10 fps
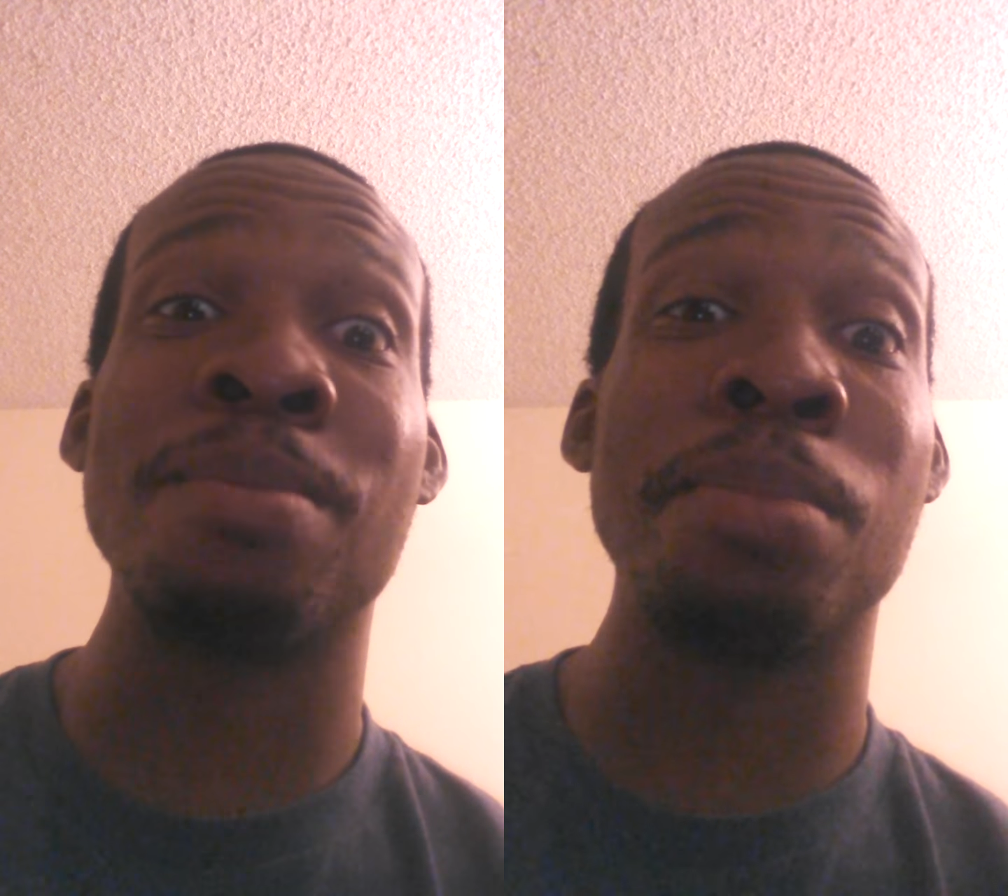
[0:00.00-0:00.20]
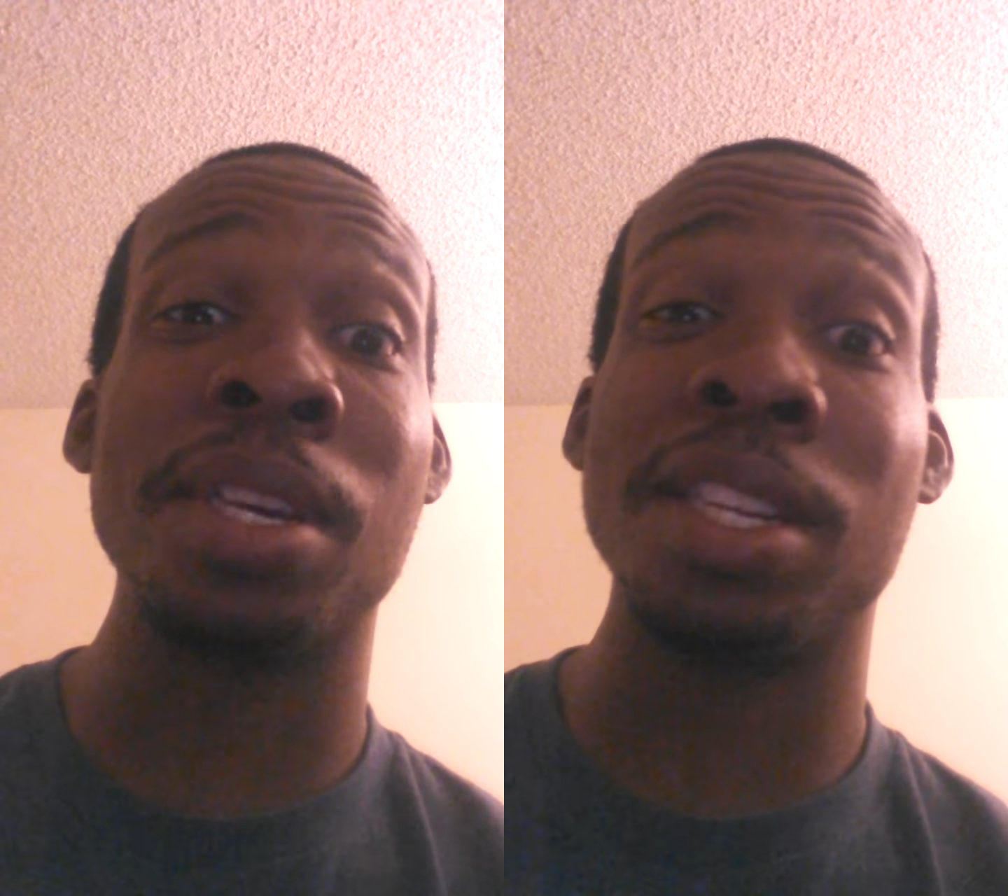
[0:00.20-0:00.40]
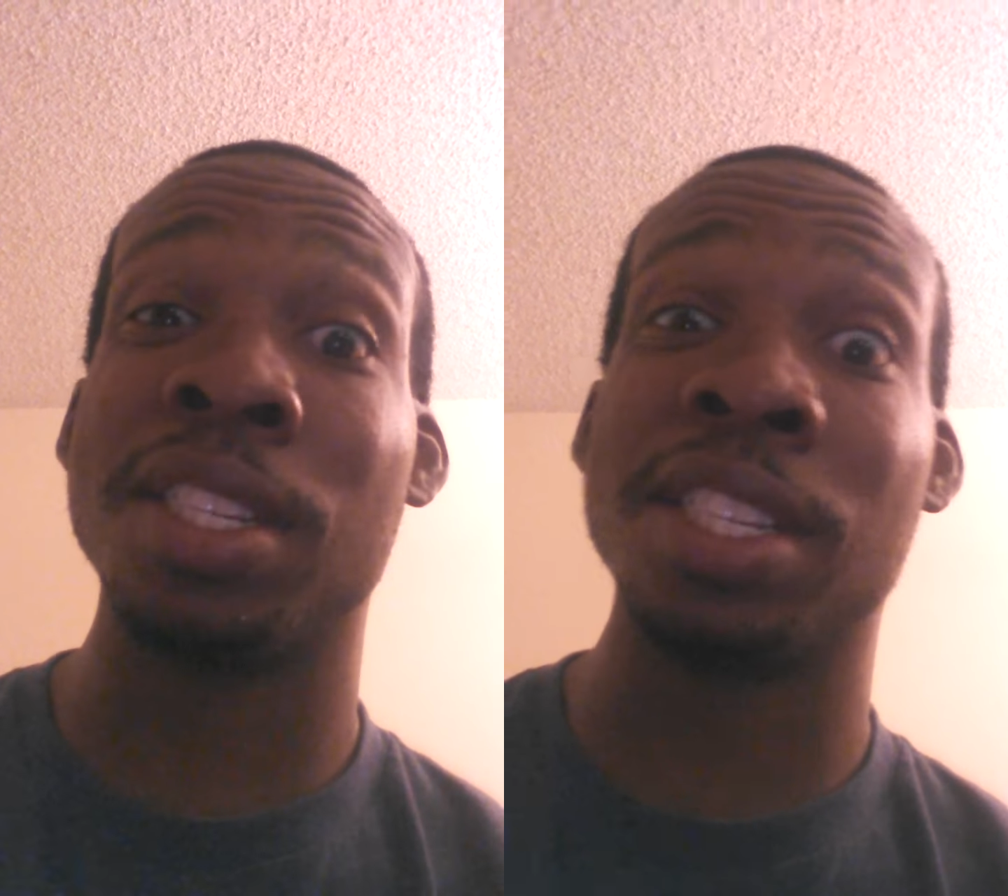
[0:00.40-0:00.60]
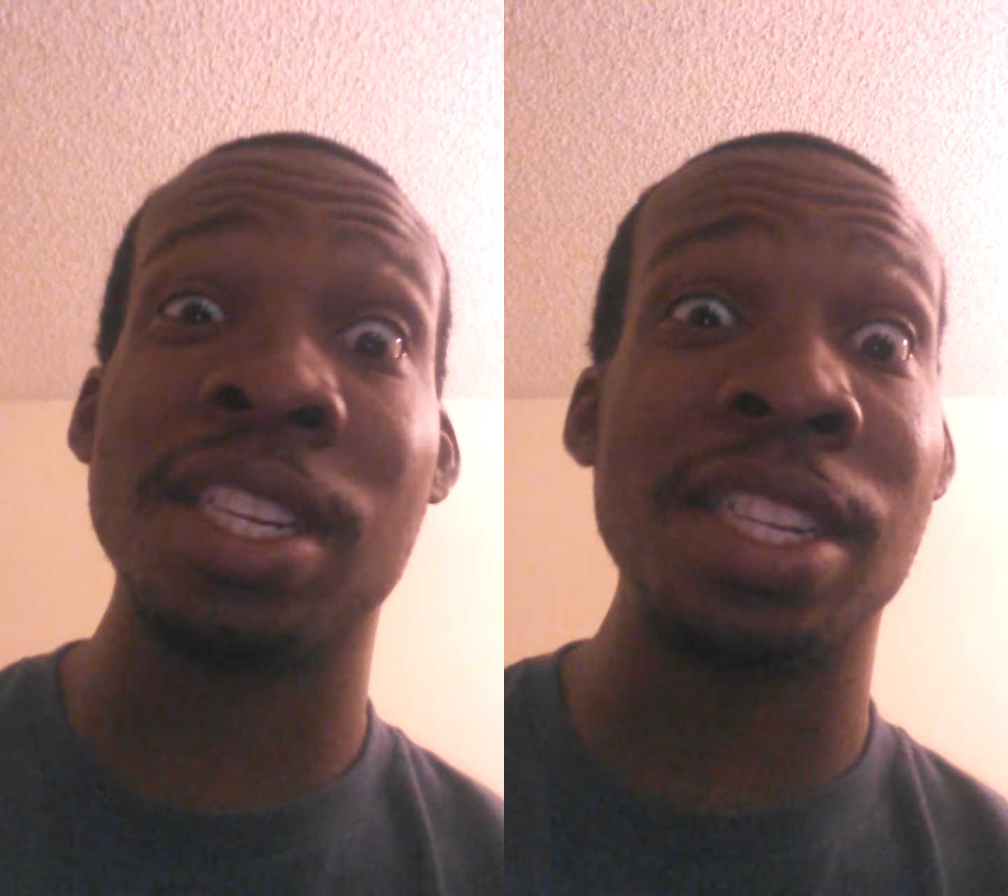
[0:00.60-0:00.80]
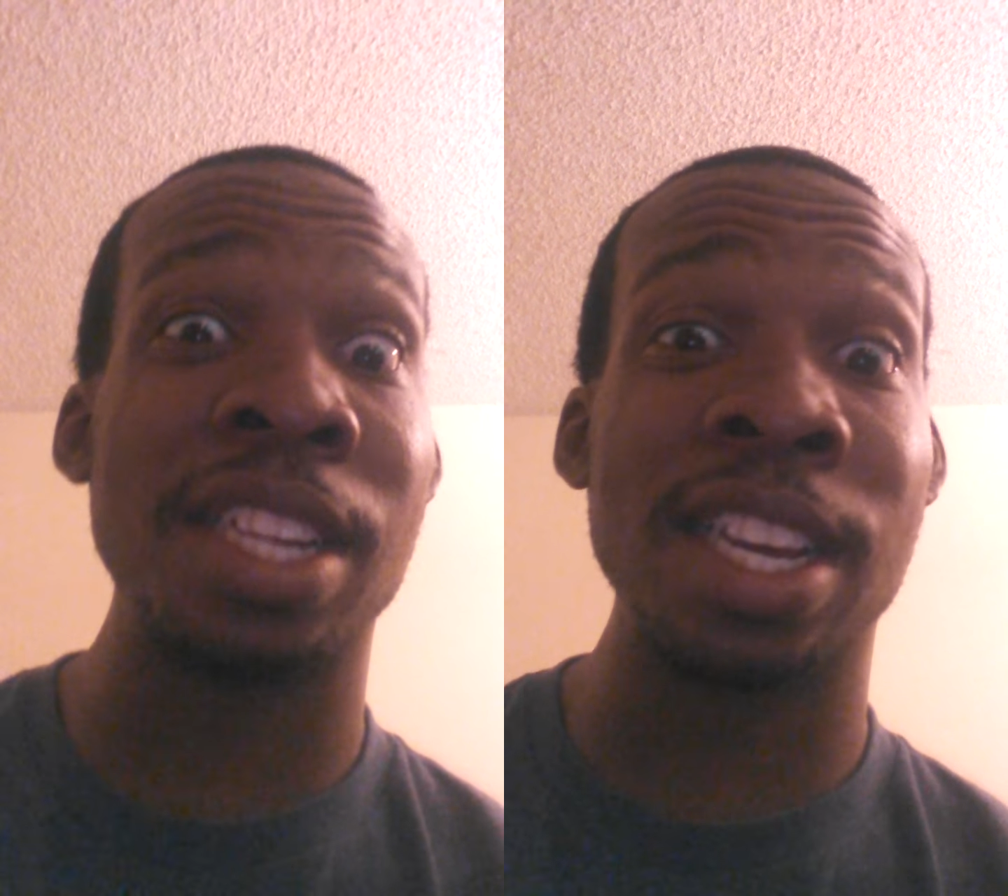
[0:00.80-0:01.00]

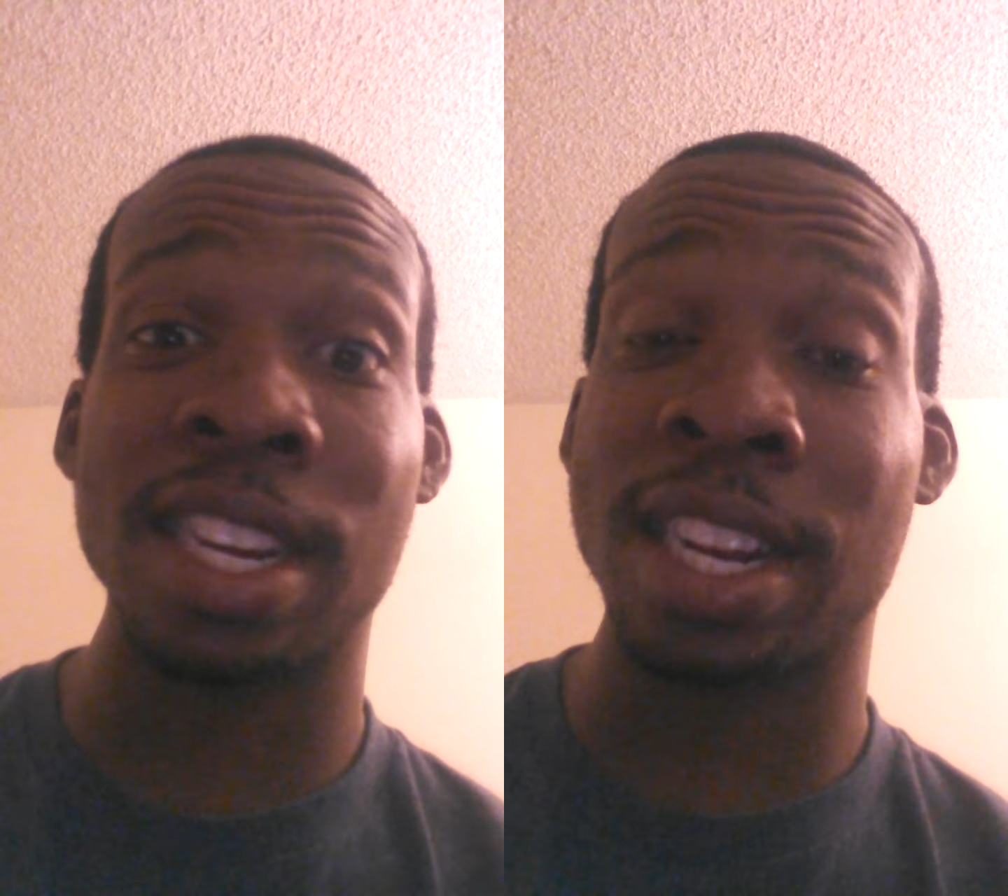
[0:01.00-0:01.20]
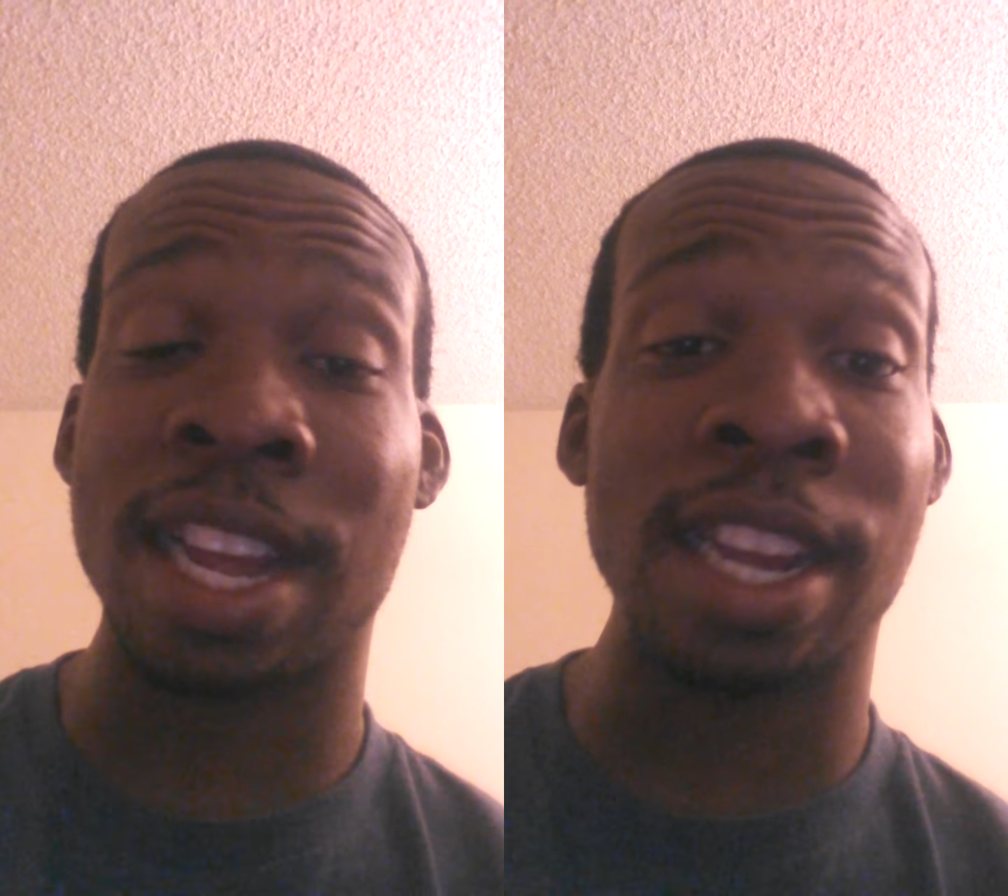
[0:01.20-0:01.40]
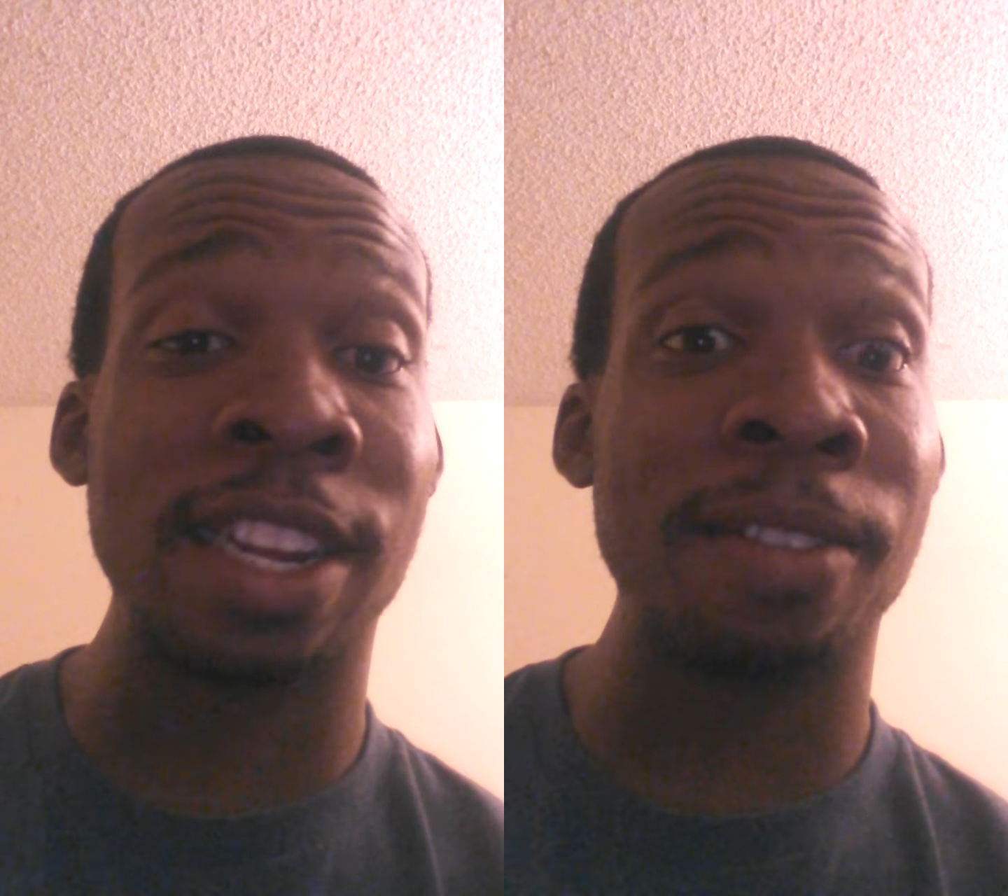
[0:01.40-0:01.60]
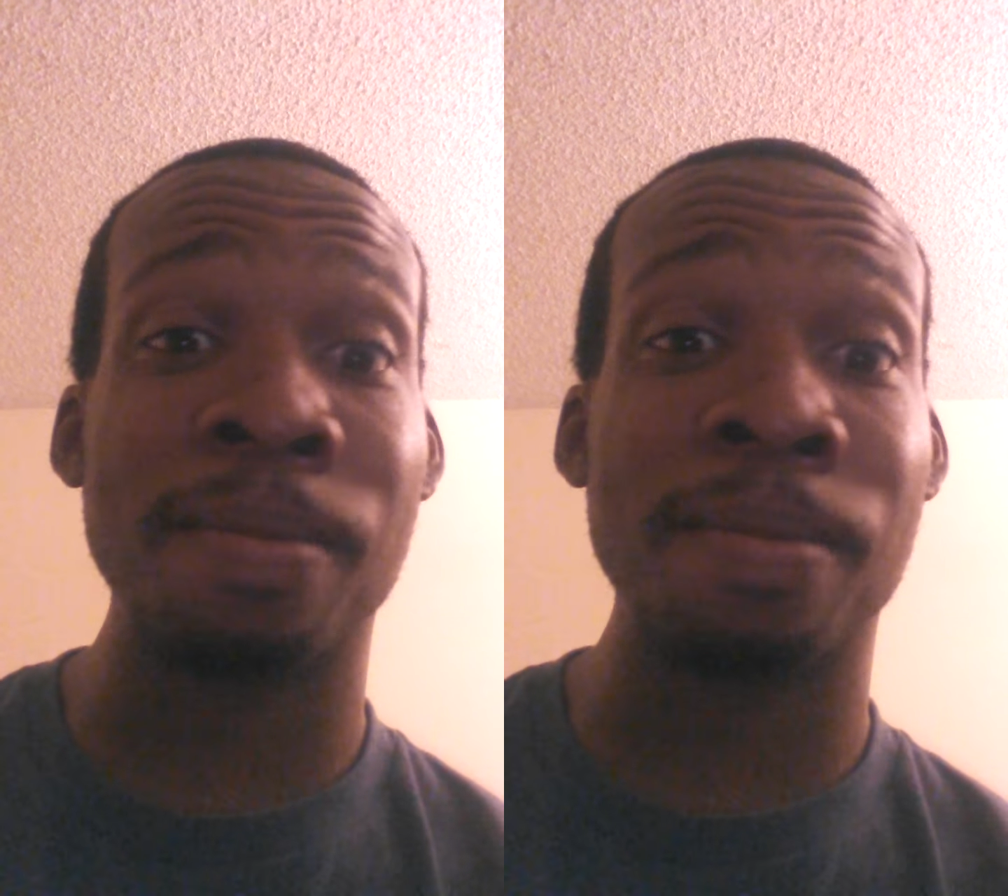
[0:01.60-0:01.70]
PG nigga. Like